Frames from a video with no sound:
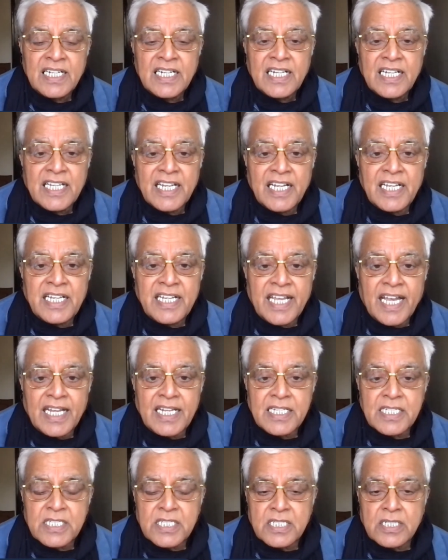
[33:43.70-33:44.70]
India
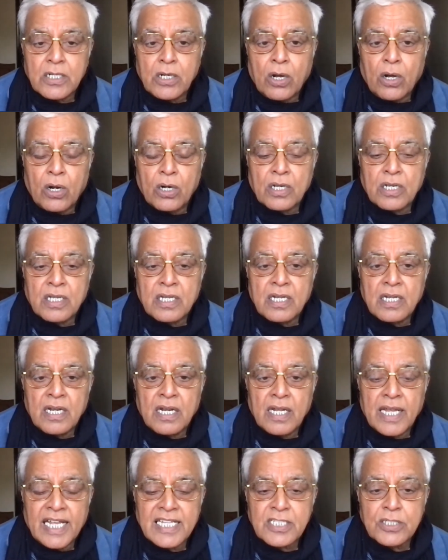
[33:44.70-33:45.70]
has got
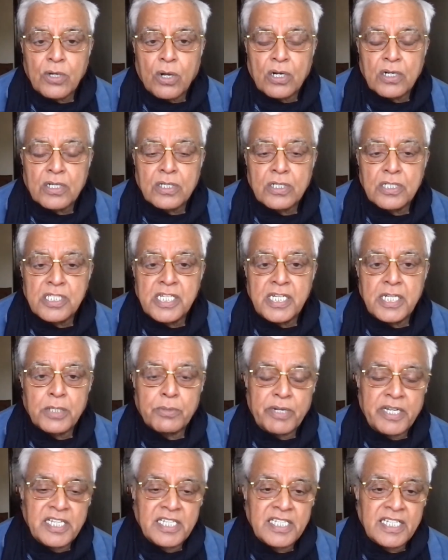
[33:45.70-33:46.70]

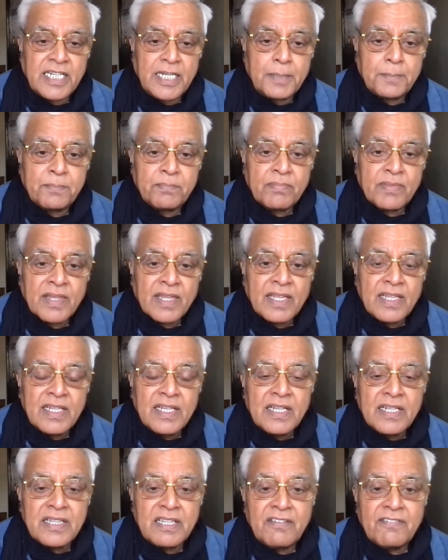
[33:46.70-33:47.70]
G20.
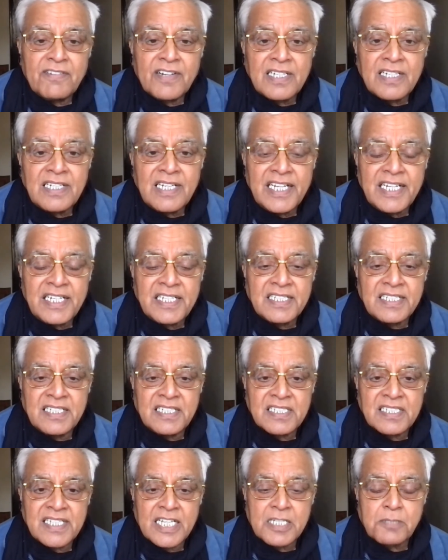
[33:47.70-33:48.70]
The world
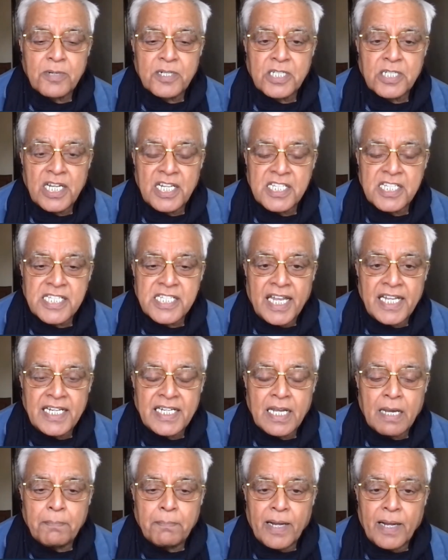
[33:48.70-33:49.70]
leaders, especially
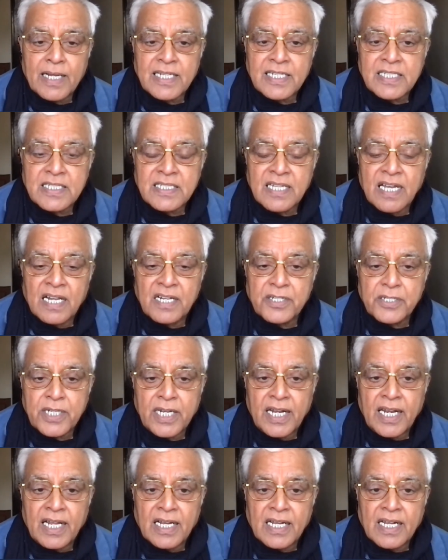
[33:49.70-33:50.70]
China, Pakistan, Sri
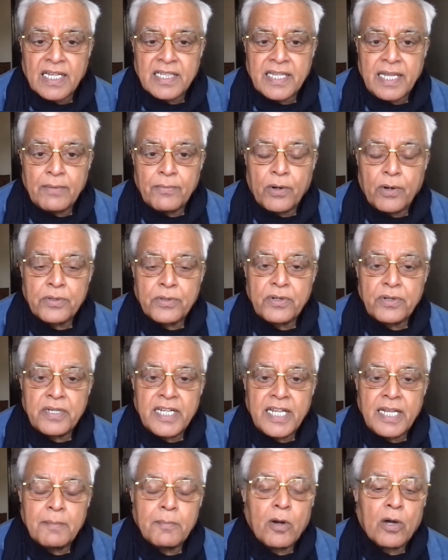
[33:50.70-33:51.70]
Lanka, they want to
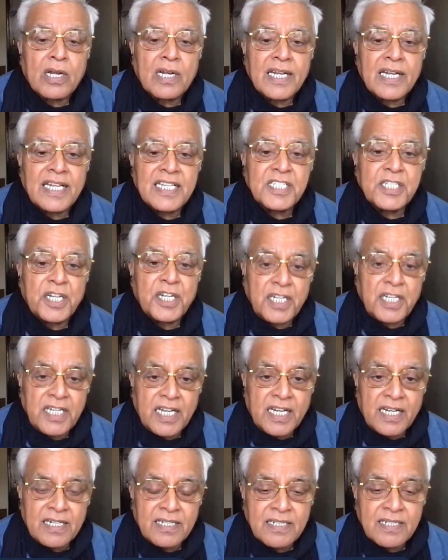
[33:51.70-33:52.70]
demoralize
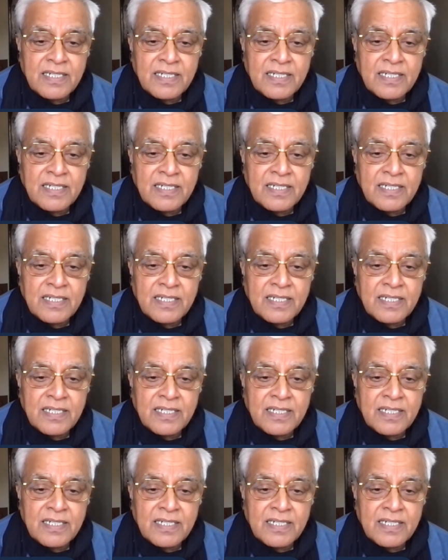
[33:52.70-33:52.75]
India.